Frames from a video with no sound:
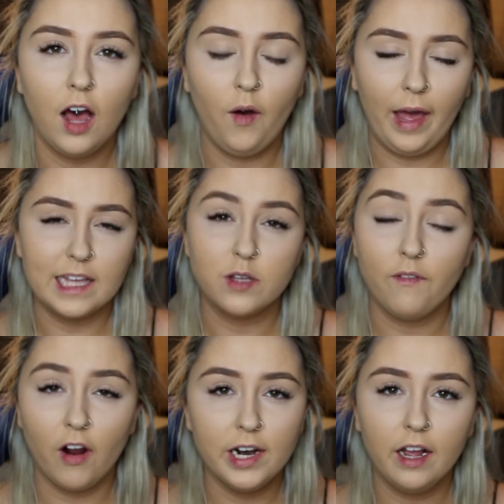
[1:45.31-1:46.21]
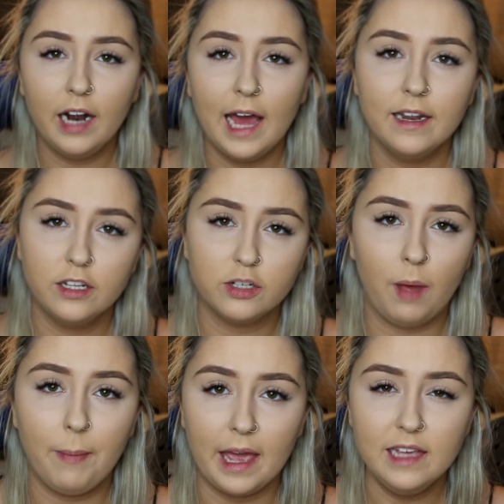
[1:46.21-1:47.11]
Okay, so I've already gone ahead and done my
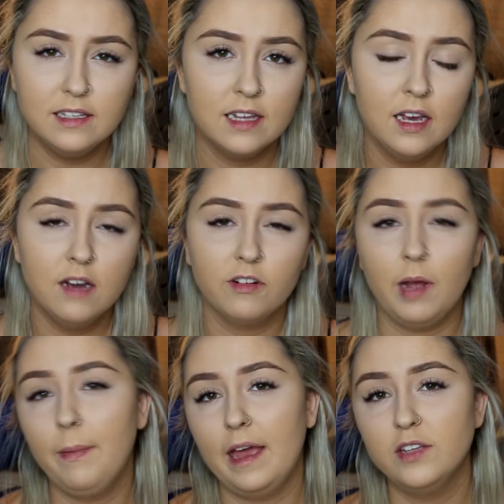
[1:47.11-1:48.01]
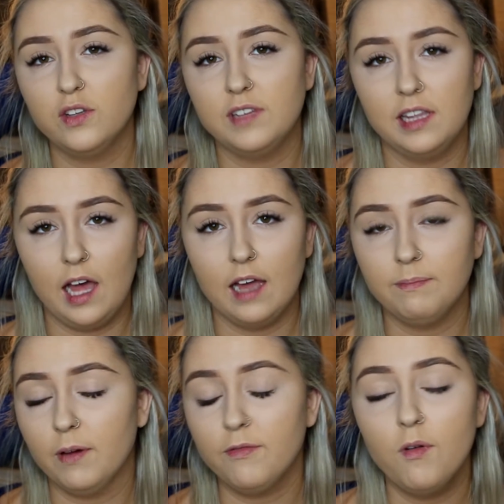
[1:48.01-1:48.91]
base. For my base you've seen that
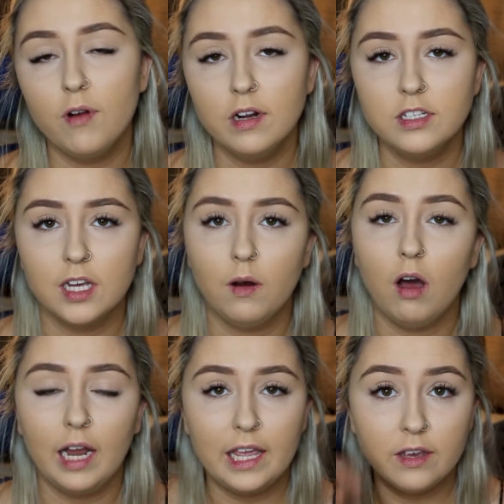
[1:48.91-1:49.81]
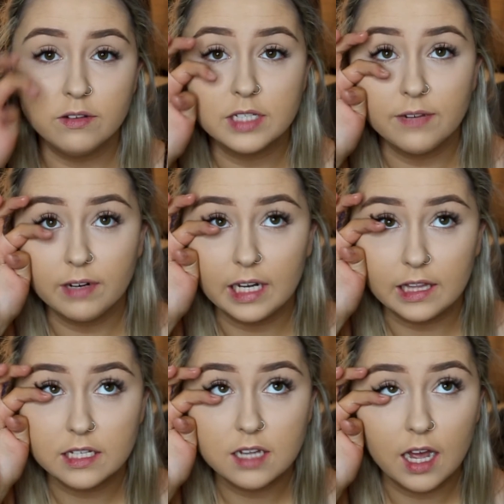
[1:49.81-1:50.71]
before, so all I used differently
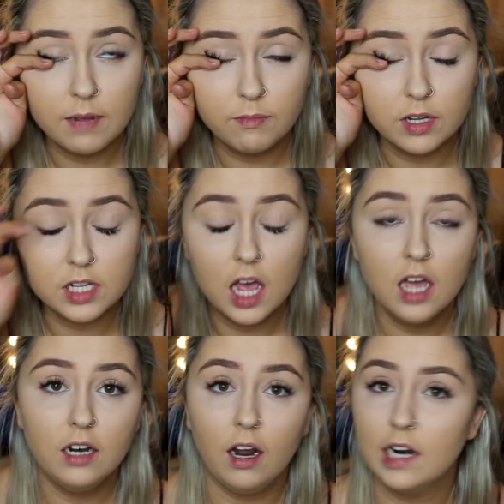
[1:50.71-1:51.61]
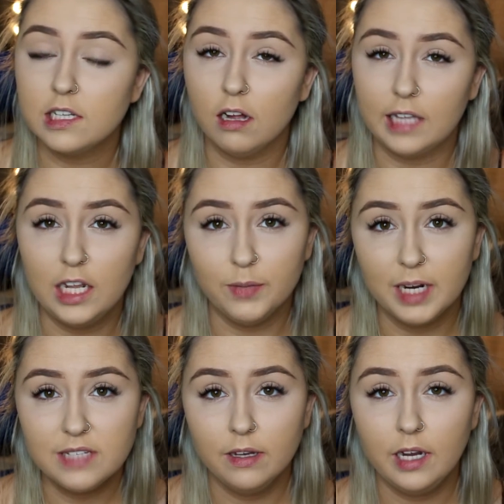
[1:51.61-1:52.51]
this time was NARS All Day
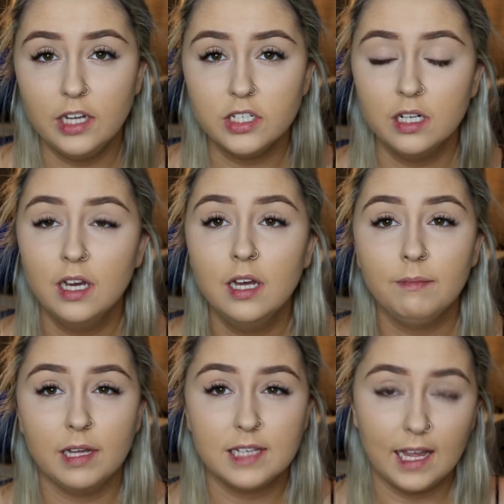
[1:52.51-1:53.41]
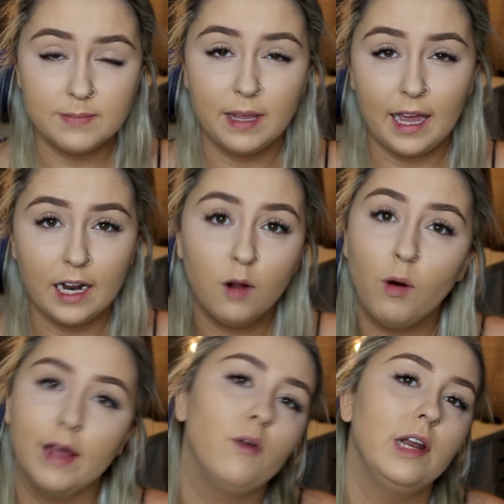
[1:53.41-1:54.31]
Luminous Foundation. My skin's been getting
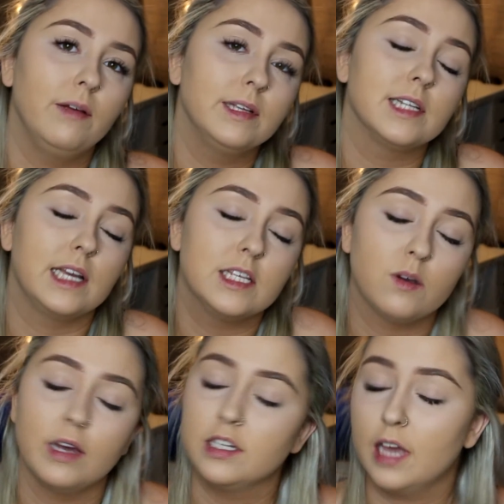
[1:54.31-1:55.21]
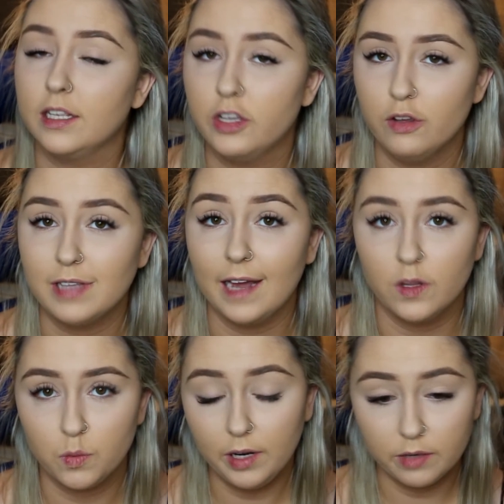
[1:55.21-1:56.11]
quite oily recently, so I decided to use that, and
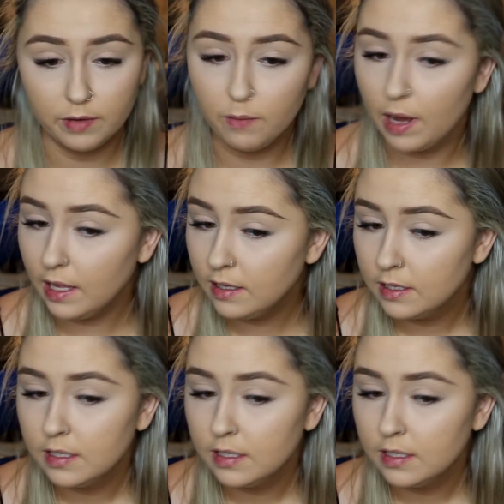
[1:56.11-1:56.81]
it's working really well.